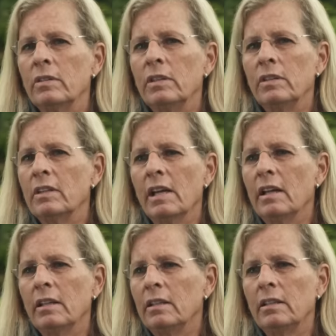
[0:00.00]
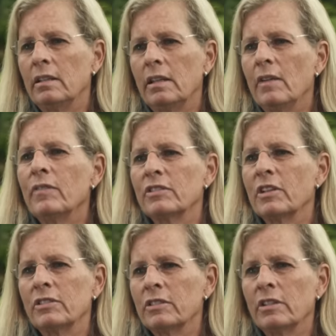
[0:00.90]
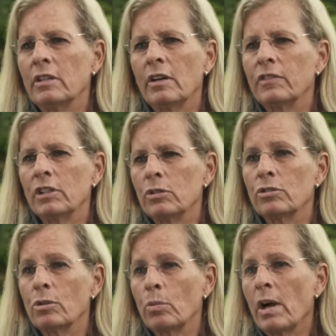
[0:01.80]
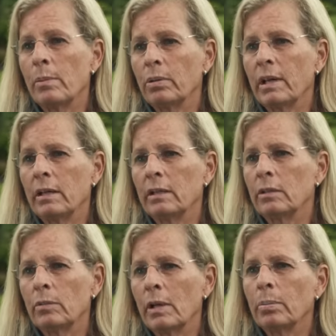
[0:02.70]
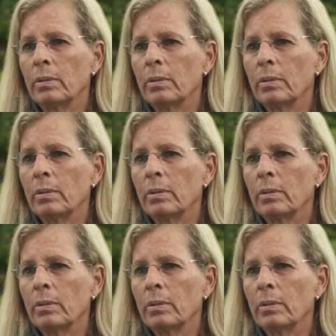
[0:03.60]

You can't emphasize it enough to use the right plant in the right